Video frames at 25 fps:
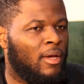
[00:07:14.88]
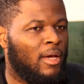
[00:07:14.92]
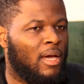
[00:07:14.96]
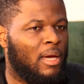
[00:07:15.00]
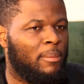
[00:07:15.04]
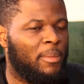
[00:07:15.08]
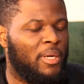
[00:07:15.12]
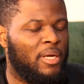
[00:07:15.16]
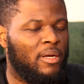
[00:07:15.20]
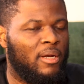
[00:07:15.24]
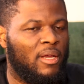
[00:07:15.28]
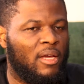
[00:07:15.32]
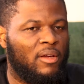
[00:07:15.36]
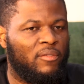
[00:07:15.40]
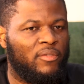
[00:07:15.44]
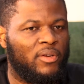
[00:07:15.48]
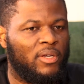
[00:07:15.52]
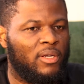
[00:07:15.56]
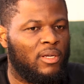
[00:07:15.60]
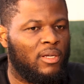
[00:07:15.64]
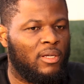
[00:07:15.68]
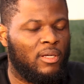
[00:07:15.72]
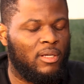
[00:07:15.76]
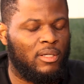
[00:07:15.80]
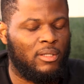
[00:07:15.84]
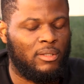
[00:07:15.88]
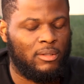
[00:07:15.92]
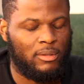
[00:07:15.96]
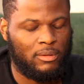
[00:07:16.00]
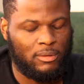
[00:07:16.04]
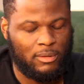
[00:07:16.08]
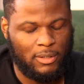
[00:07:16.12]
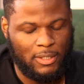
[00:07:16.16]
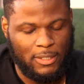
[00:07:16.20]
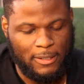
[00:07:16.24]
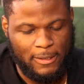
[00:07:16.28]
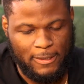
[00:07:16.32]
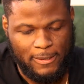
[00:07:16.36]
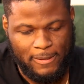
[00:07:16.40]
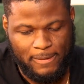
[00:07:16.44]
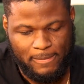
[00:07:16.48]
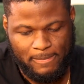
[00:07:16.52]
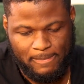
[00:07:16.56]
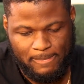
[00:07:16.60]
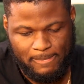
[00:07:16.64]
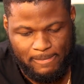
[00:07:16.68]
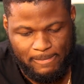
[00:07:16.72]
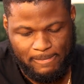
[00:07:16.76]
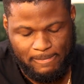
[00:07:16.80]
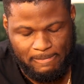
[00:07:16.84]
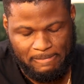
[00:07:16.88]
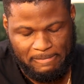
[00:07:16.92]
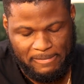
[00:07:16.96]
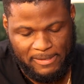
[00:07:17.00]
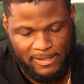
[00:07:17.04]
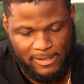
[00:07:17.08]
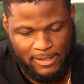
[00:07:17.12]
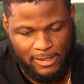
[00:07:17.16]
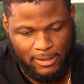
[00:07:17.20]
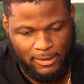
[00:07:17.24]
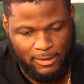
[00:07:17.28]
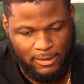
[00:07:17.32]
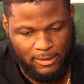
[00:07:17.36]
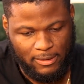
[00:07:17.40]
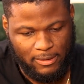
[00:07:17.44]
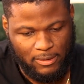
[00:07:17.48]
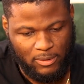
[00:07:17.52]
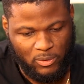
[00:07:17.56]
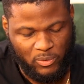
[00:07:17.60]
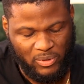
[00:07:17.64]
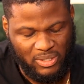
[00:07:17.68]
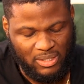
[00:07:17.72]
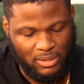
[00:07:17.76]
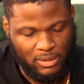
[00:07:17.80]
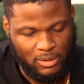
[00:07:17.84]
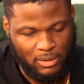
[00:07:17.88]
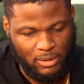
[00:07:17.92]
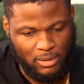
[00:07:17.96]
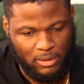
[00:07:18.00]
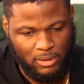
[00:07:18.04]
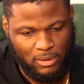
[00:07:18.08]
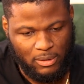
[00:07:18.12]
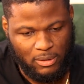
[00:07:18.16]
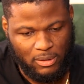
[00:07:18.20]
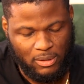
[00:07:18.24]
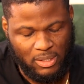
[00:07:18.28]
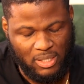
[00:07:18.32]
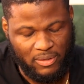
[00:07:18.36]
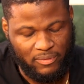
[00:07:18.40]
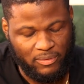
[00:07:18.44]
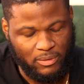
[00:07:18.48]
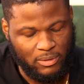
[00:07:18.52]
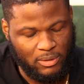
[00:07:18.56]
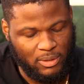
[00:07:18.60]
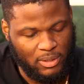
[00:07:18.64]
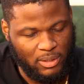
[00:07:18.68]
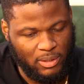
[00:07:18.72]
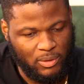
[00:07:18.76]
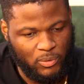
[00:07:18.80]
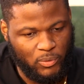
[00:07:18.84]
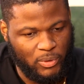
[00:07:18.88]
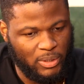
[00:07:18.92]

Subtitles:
I mean, every day since 2017,